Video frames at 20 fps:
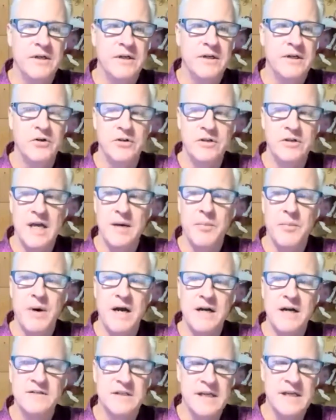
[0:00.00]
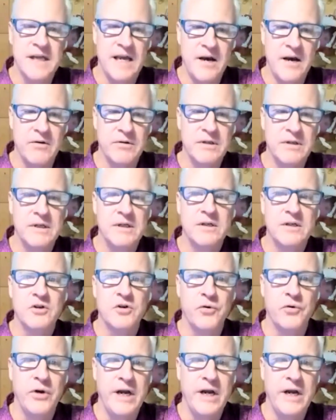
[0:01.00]
your Debtbox account
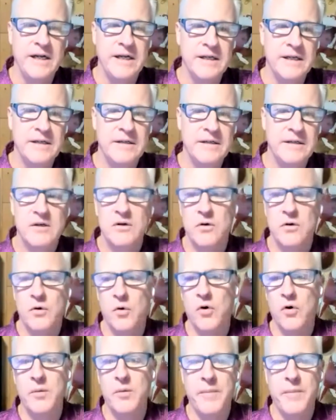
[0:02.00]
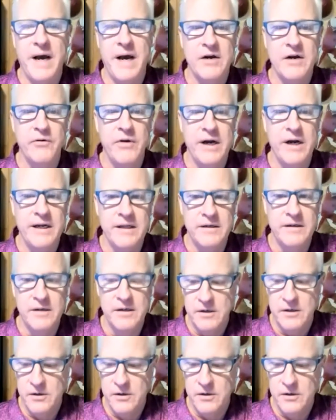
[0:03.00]
created or migrated,